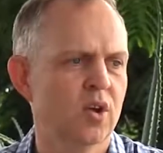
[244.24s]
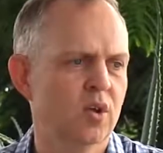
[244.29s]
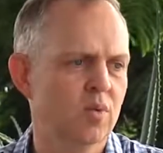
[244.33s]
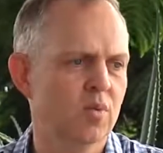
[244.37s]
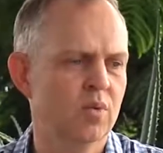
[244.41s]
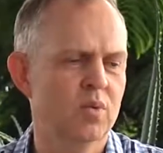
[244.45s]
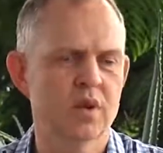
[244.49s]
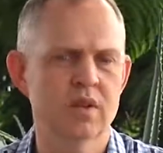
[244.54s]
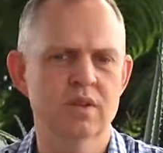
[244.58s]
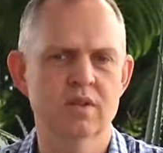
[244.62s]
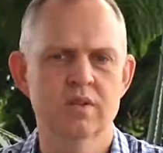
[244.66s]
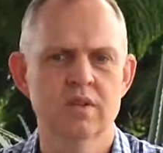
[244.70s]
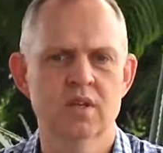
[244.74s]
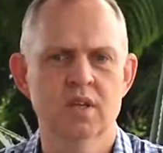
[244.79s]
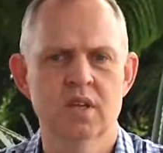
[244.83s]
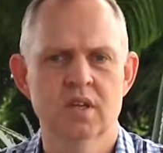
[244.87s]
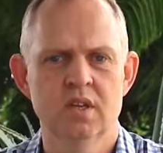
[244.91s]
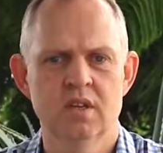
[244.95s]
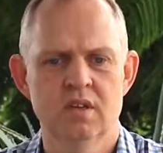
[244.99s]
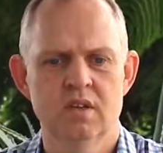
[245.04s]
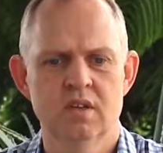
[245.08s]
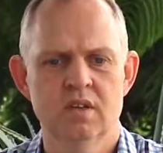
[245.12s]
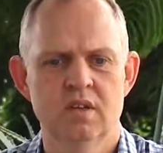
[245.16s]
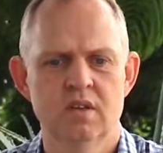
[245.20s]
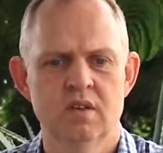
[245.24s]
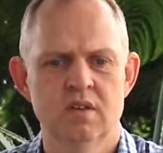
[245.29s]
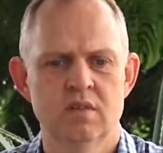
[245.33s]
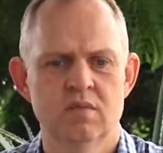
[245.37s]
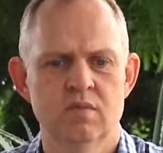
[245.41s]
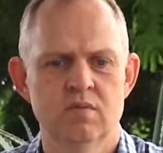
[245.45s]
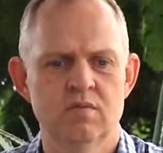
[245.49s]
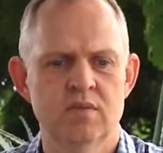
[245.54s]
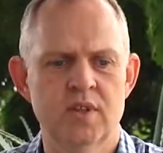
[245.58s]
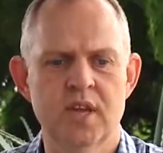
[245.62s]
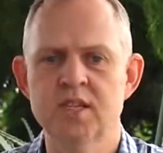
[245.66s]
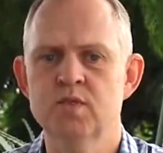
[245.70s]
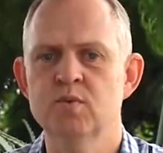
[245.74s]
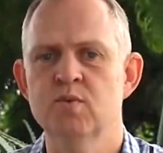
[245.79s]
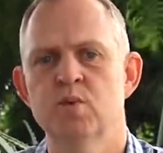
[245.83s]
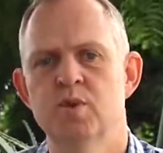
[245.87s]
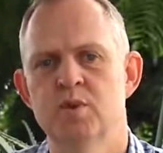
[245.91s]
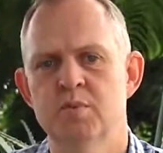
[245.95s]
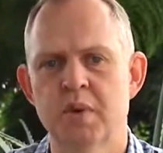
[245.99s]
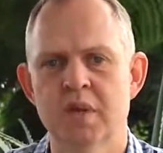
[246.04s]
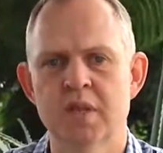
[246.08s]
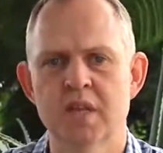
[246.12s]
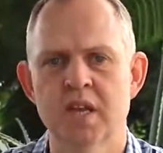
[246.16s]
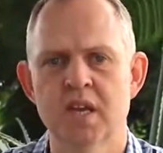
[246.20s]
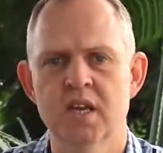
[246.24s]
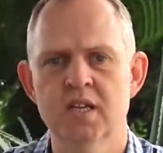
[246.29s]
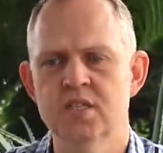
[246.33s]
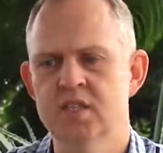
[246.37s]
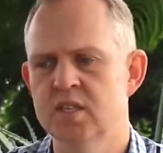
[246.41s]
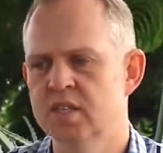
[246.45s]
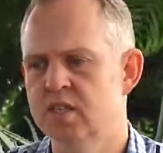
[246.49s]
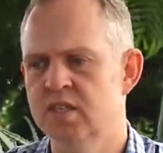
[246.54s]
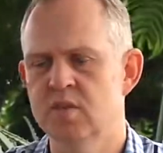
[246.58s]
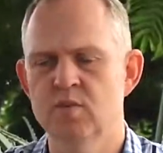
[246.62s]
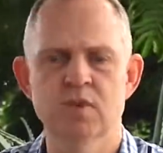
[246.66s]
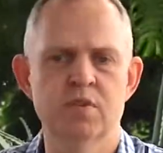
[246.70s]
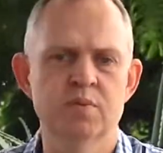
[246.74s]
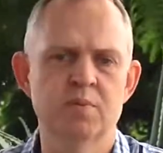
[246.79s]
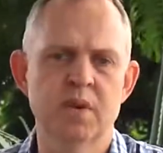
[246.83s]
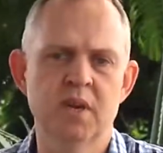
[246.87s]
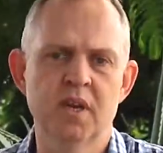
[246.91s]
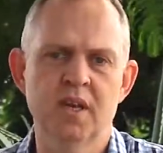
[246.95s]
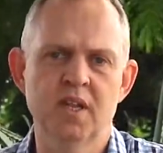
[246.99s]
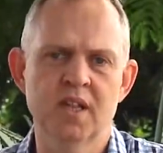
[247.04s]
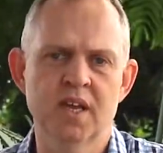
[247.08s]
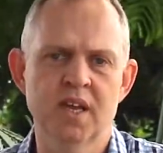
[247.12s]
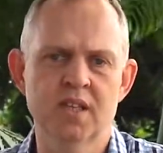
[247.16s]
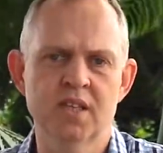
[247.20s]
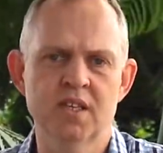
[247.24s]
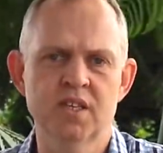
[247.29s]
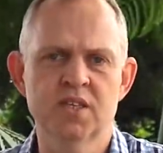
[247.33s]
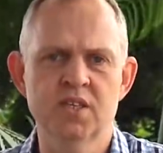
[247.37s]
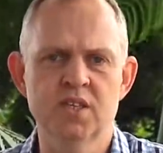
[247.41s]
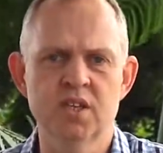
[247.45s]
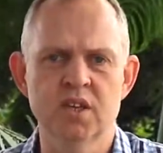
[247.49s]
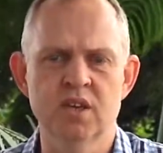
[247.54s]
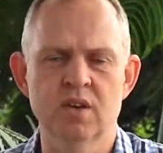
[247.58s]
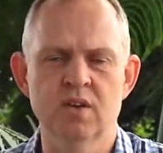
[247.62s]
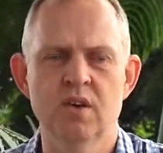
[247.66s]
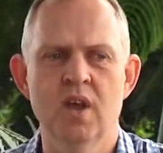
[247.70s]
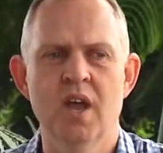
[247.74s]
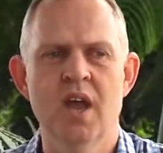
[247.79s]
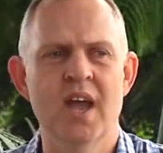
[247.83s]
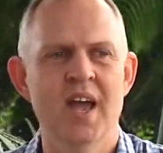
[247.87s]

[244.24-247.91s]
Well, that's what we spent last year, so we're spending that this year.